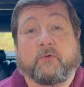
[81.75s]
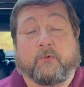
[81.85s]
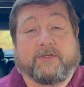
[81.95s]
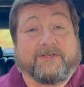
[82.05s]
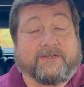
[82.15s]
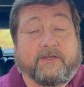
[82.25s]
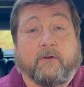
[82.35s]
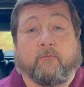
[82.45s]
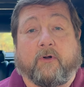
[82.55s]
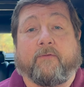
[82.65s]
which is
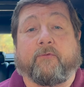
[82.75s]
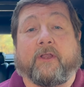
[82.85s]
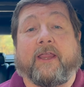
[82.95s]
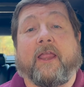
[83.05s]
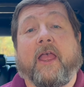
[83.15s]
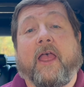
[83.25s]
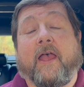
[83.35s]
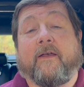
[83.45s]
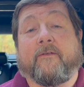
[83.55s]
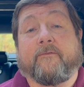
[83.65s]
still roughly
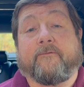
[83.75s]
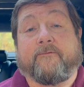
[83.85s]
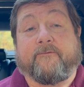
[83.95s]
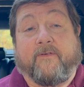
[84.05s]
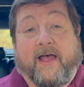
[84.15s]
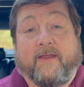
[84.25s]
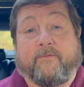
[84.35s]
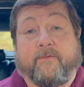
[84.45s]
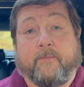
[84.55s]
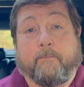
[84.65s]

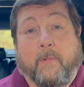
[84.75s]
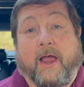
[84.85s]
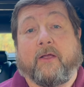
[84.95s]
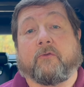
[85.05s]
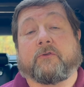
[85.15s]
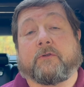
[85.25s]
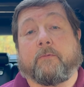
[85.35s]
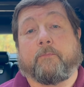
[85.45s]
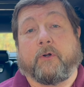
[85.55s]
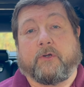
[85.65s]
5 miles
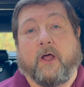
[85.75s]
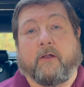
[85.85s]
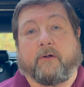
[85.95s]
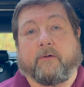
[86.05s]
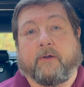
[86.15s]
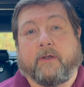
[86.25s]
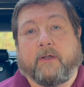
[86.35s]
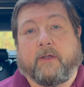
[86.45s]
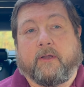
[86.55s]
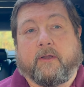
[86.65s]
per dollar.
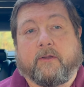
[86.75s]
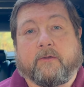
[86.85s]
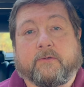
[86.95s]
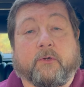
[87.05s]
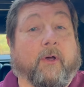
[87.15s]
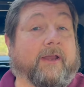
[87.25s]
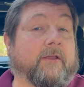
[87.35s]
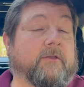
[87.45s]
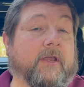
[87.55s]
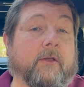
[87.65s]
So I
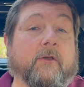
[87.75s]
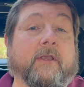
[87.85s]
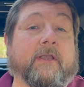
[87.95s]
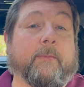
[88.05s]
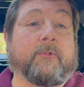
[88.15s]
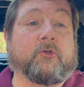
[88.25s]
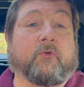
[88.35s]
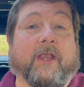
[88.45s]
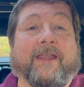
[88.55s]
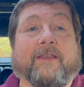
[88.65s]
continue to
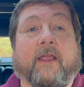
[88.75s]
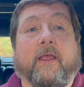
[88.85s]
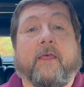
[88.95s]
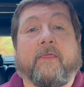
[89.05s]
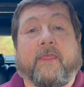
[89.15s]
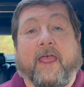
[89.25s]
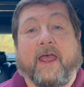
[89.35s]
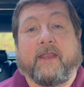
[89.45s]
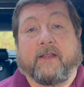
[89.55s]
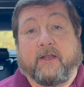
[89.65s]
demonstrate
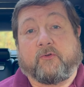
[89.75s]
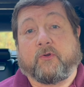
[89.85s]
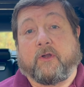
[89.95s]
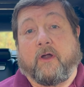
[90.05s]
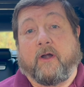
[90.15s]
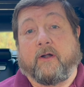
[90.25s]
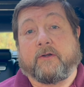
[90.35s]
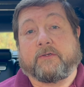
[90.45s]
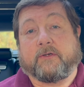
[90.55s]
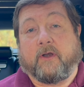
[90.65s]
that electric
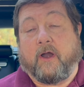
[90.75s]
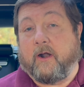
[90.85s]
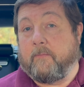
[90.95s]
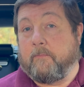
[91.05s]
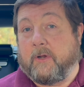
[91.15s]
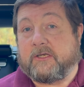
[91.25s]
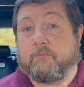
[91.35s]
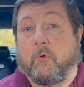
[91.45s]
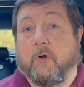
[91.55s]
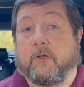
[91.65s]
cars are much
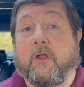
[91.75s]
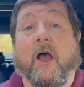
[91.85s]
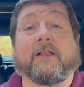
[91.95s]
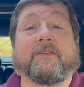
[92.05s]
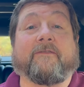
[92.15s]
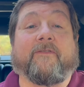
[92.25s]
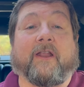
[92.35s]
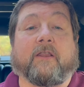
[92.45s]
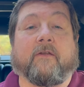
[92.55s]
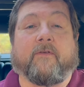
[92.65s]
more cost
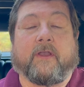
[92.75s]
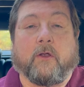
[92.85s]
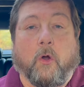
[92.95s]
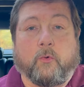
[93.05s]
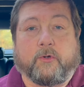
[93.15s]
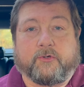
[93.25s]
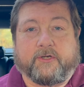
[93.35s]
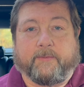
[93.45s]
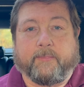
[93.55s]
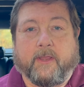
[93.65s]
effective in ownership.